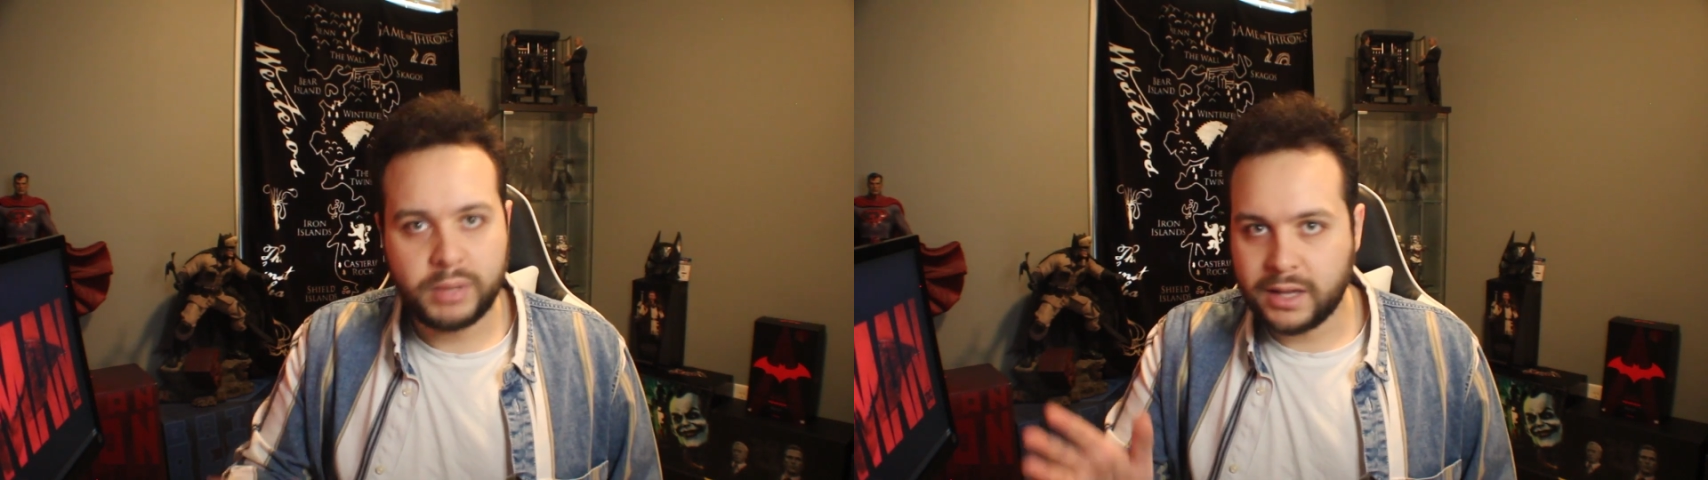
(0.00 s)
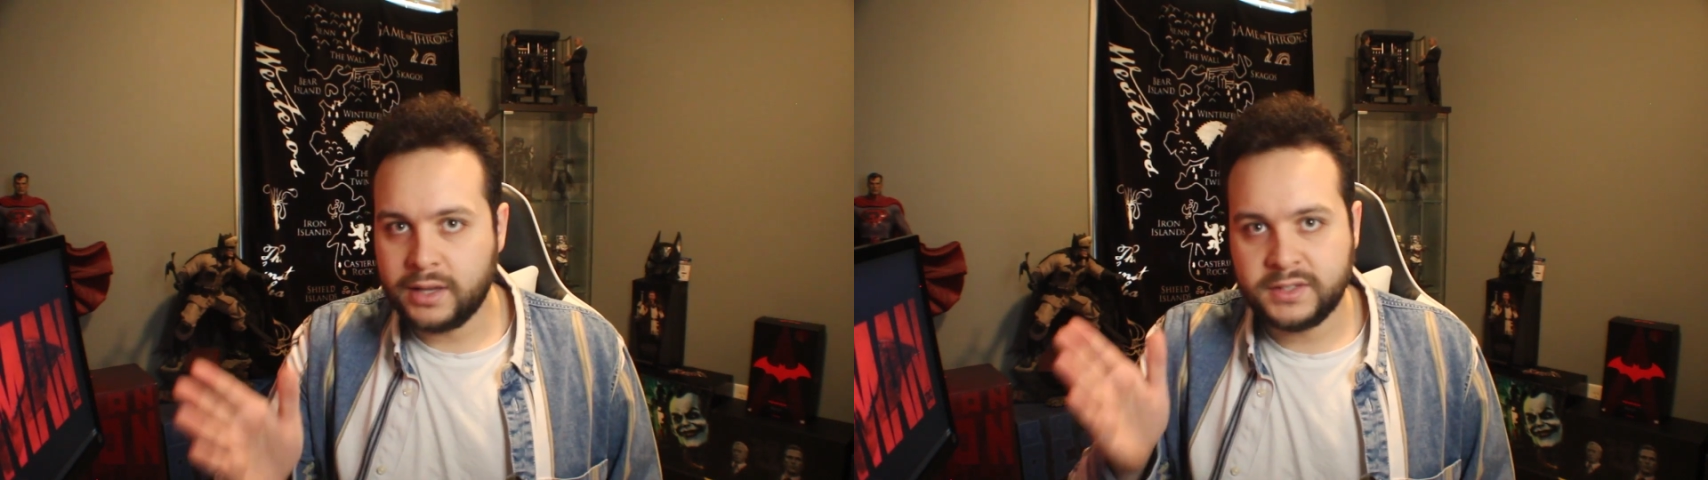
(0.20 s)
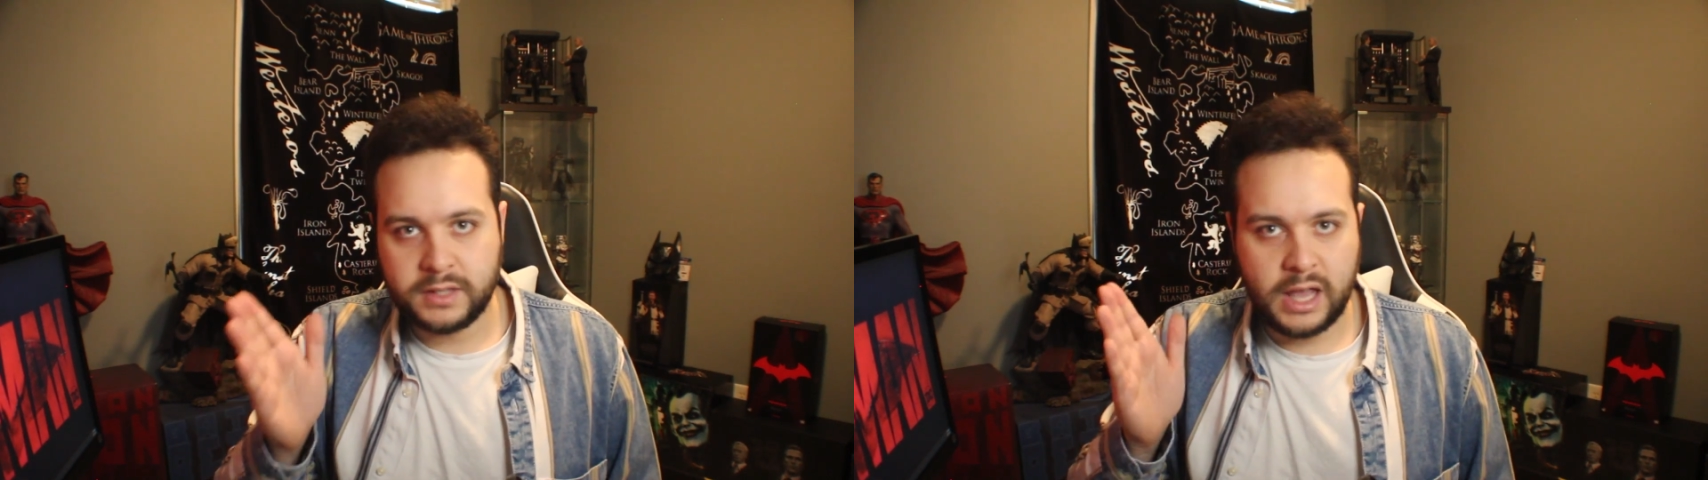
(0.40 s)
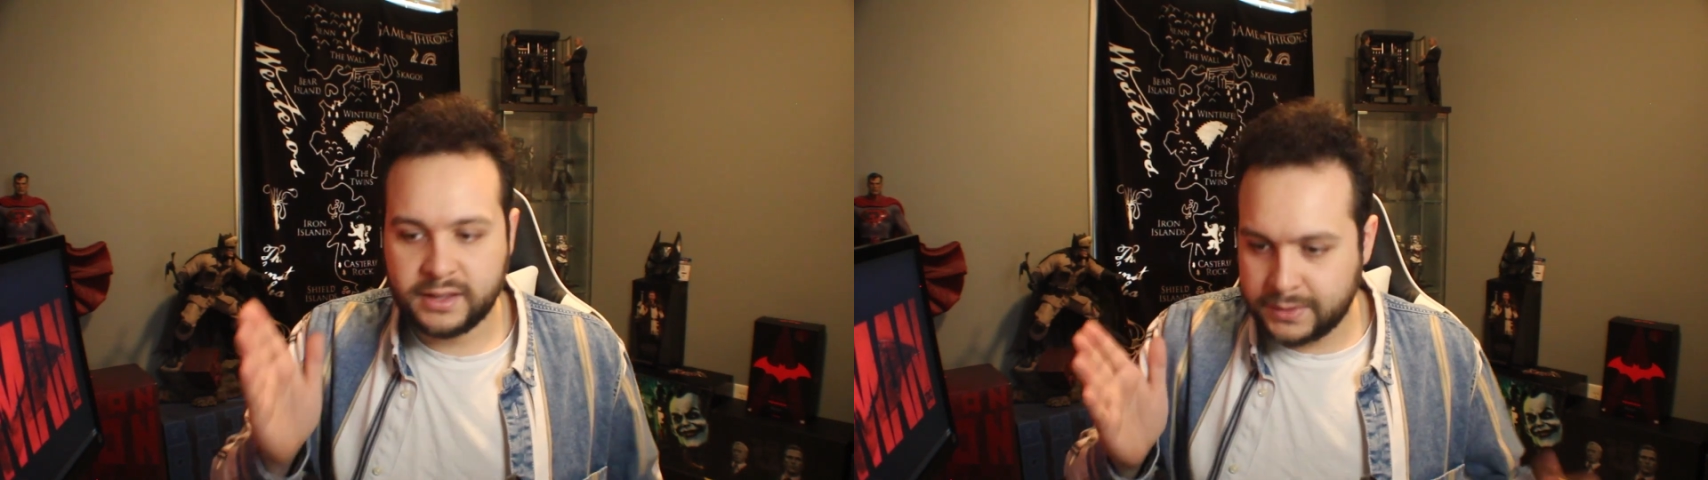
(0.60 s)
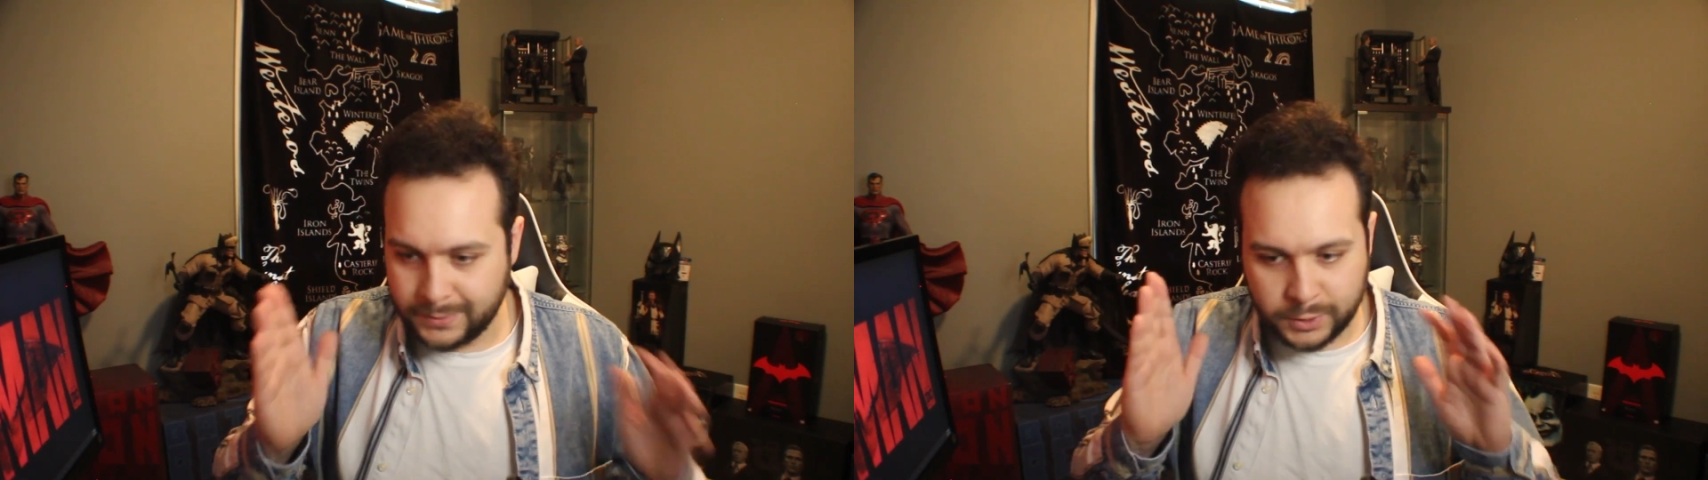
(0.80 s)
because
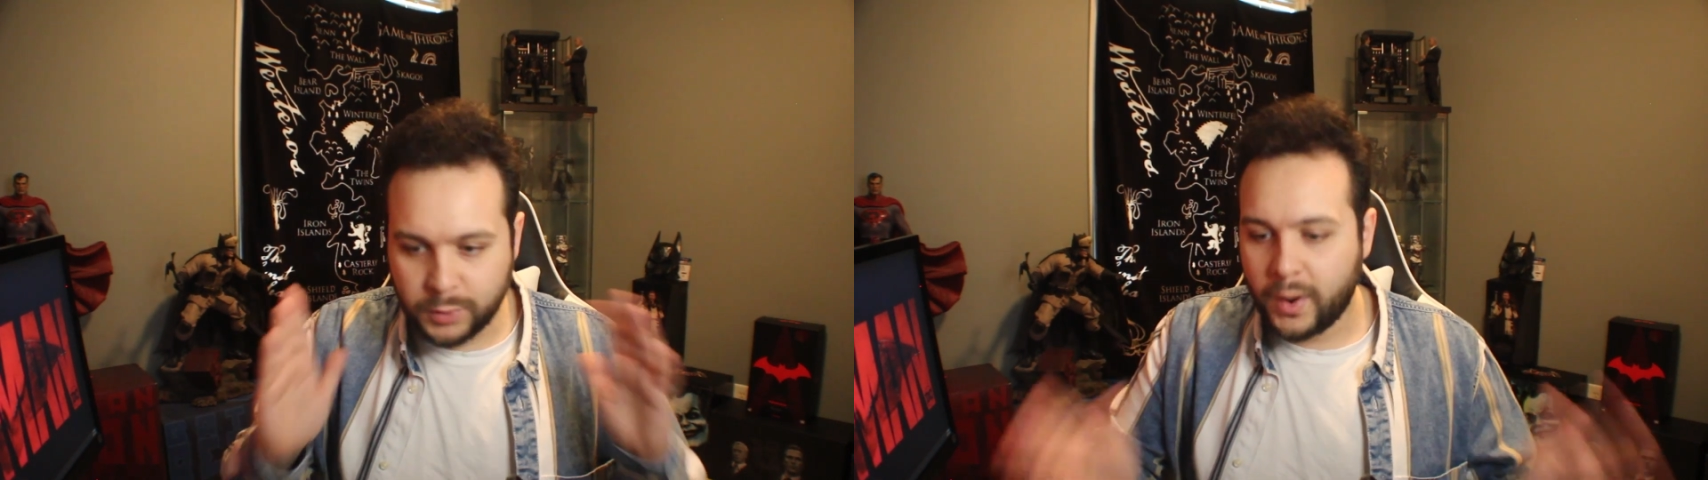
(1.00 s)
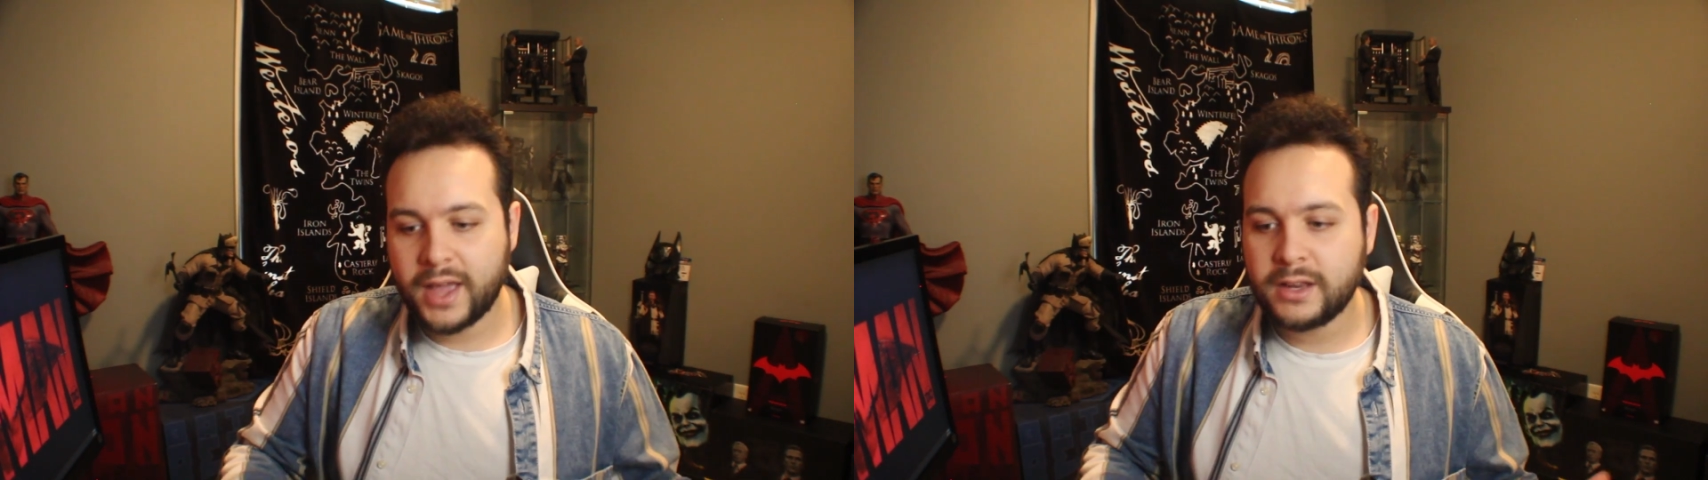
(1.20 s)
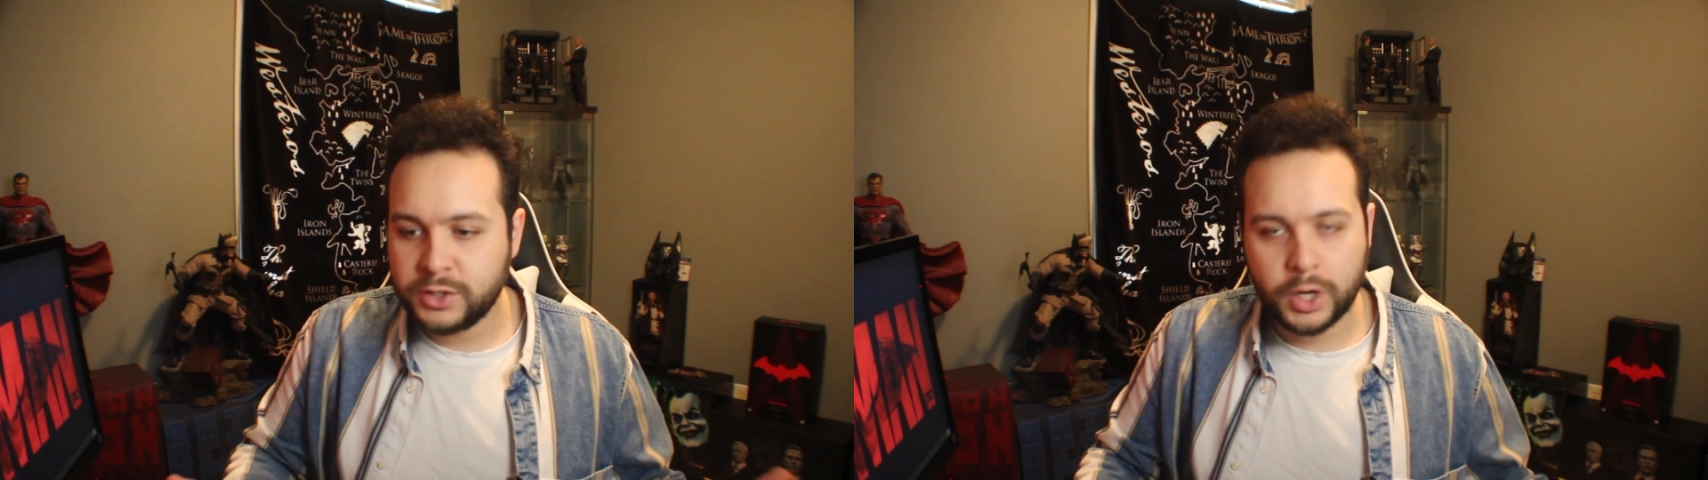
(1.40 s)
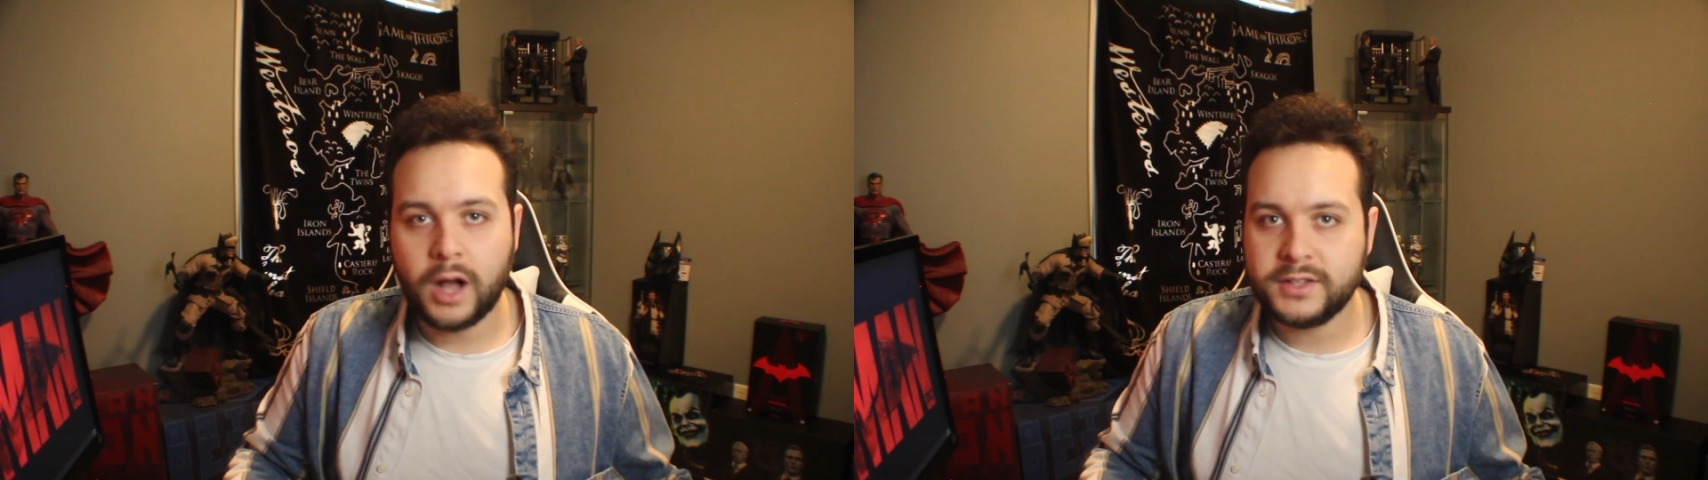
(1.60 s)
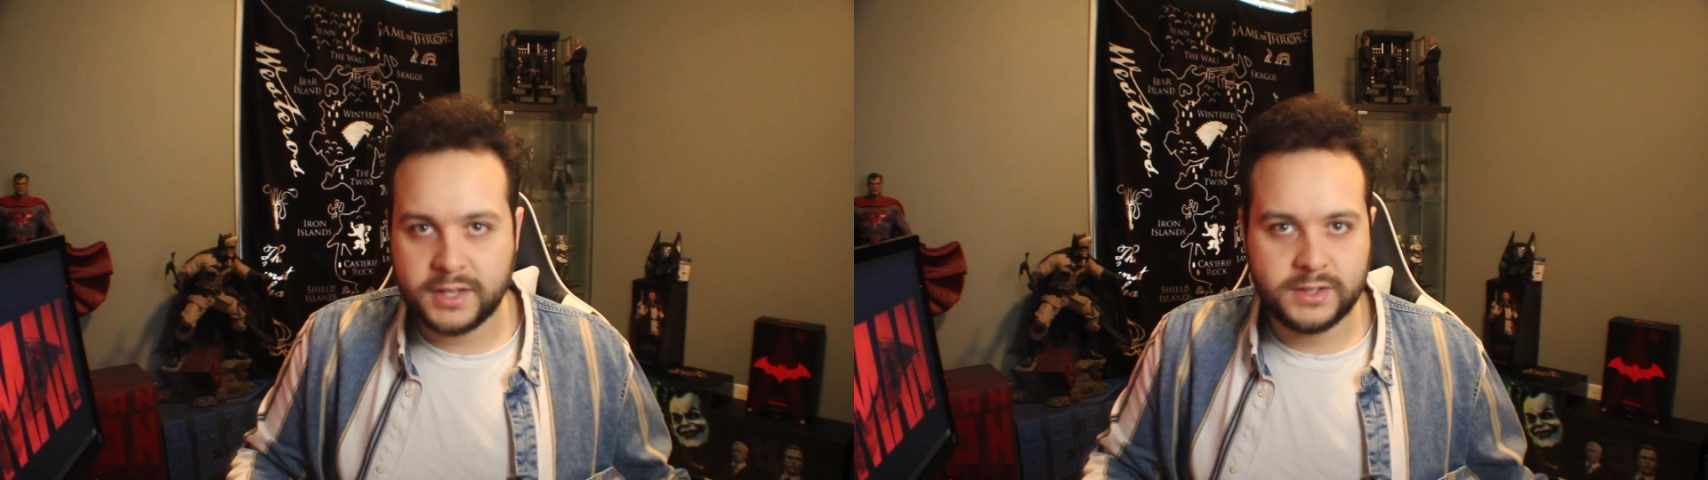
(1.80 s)
it's Dwayne
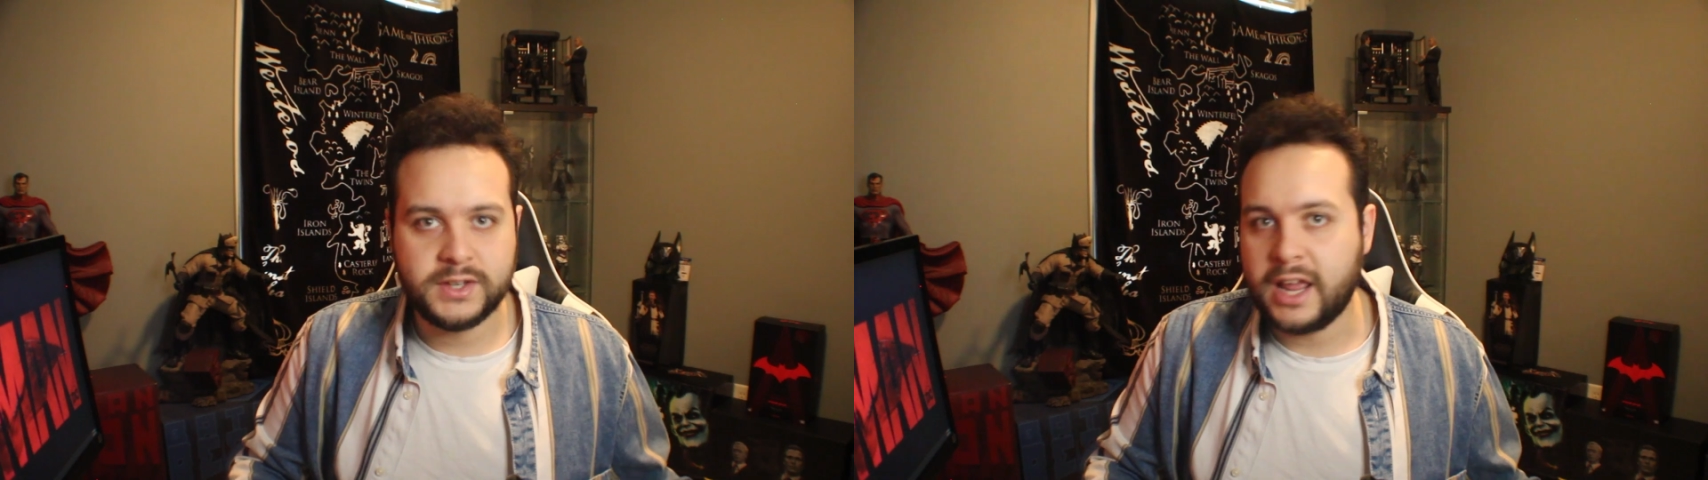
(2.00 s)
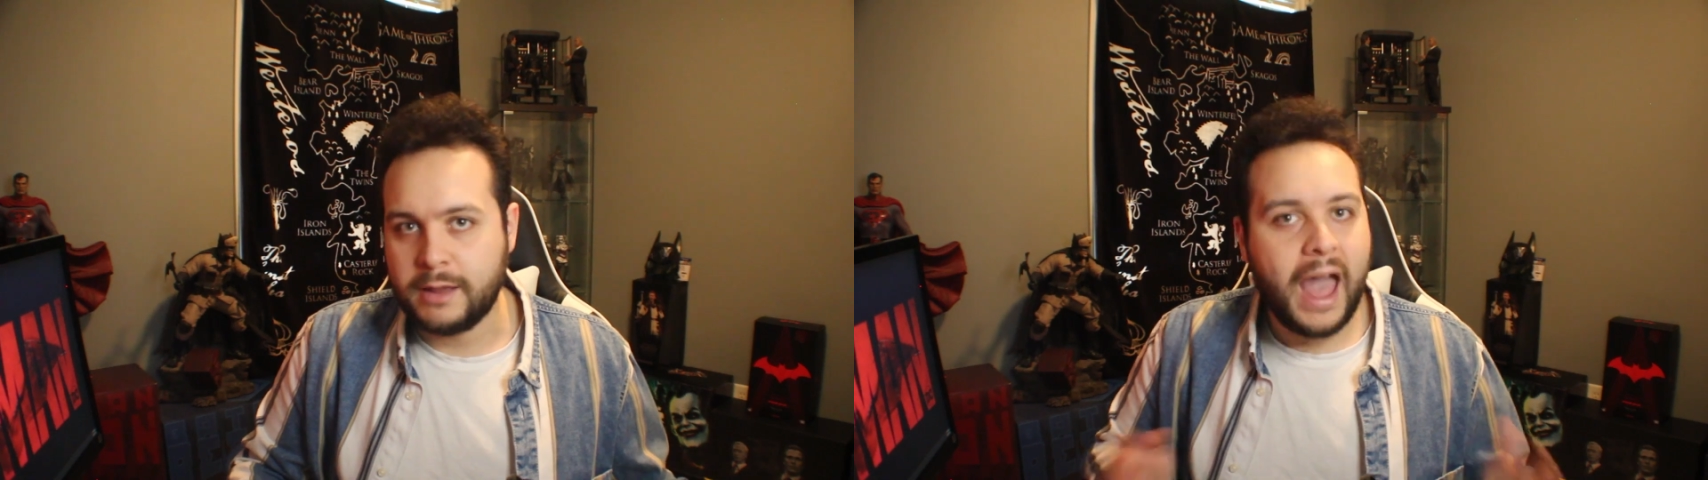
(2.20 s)
Johnson's name,